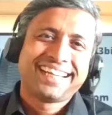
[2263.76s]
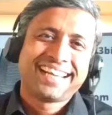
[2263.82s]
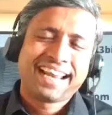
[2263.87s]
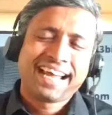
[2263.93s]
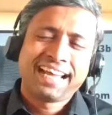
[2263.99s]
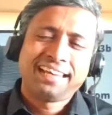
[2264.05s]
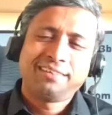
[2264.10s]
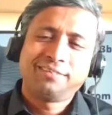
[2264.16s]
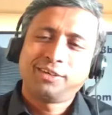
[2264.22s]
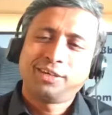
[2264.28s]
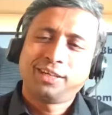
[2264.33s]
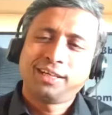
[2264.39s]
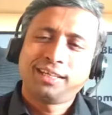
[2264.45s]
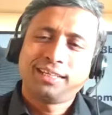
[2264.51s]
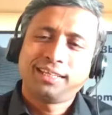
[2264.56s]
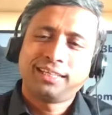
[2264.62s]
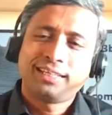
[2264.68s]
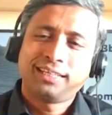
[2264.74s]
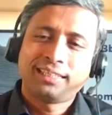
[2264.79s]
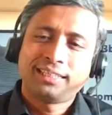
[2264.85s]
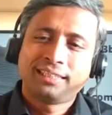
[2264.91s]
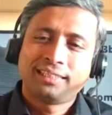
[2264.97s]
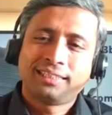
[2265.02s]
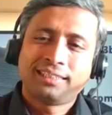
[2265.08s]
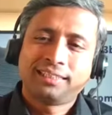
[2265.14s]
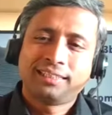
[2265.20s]
drive and
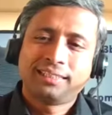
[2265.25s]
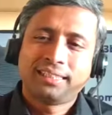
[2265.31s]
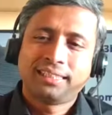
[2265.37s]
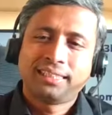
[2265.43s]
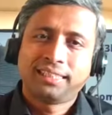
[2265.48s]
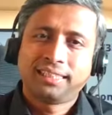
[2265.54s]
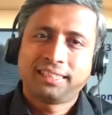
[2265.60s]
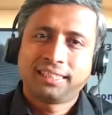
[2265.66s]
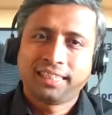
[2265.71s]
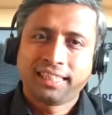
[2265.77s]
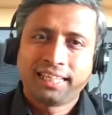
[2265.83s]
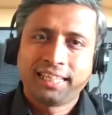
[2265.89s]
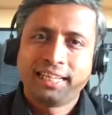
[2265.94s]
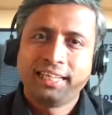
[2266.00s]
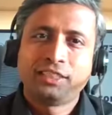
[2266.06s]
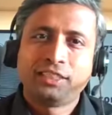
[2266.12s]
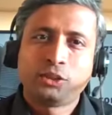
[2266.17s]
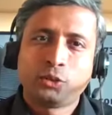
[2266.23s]
the grit